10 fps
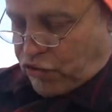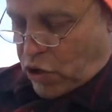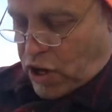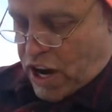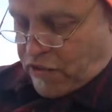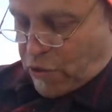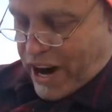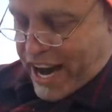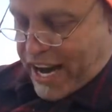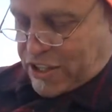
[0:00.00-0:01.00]
For love
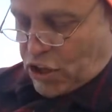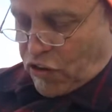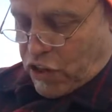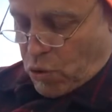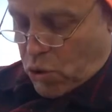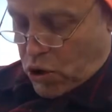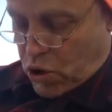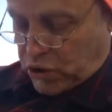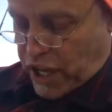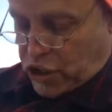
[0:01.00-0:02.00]
reigns over the
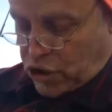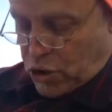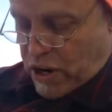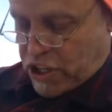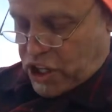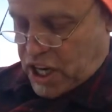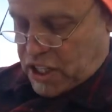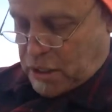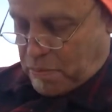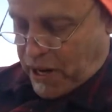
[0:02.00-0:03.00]
world, and true and
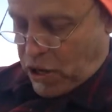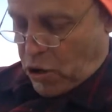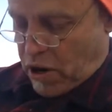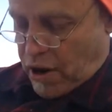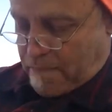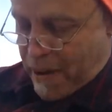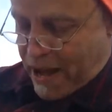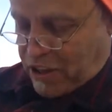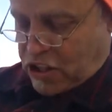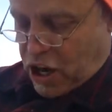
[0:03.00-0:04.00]
justice bring an order and
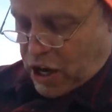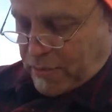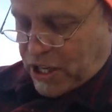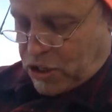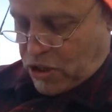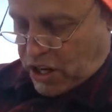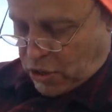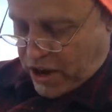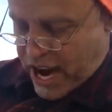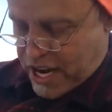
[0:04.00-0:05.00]
balance, harmony to the
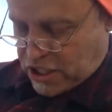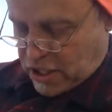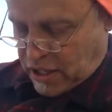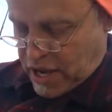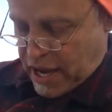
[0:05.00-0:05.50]
creation.